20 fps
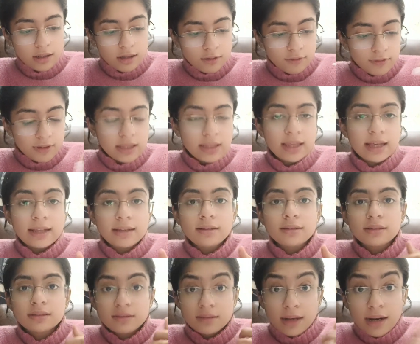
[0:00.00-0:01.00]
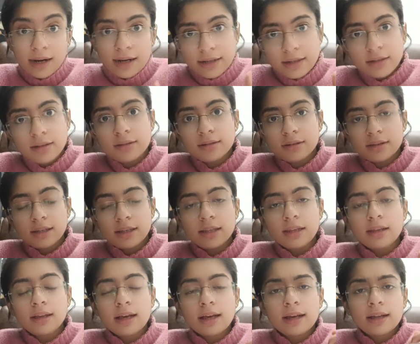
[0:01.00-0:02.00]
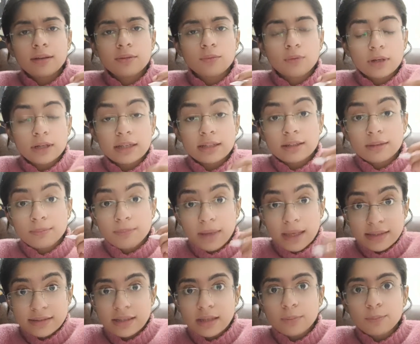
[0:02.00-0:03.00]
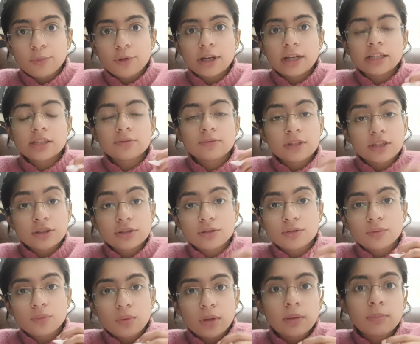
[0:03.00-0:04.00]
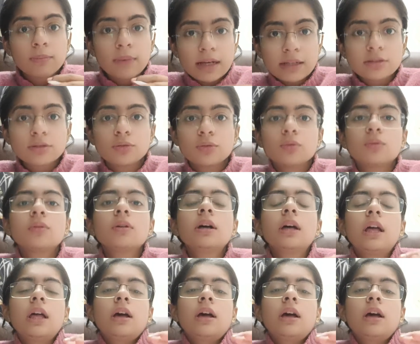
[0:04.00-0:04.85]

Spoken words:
we can start learning and what are the basic points which we must know